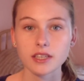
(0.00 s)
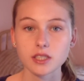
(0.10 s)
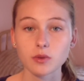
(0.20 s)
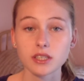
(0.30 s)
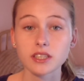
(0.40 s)
I
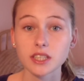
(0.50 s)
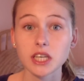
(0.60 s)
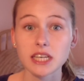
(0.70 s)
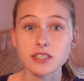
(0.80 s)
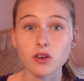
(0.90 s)
just wanted to let you
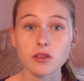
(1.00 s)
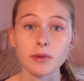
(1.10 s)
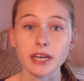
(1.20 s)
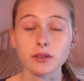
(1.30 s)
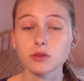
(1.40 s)
guys know that
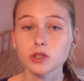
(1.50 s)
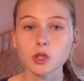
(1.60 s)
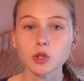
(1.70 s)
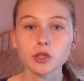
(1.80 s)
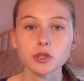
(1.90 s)
my cool new
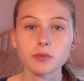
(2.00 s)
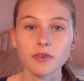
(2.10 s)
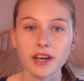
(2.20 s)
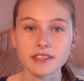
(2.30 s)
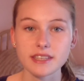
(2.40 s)
YouTube
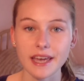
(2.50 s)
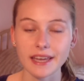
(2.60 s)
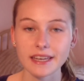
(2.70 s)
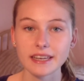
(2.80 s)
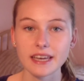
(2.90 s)
friends,
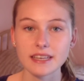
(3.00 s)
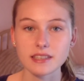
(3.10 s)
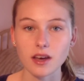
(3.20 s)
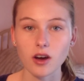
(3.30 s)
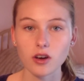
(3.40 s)
Annie and
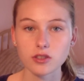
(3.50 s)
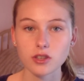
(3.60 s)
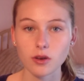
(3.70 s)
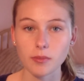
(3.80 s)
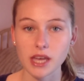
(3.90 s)
Aisla, also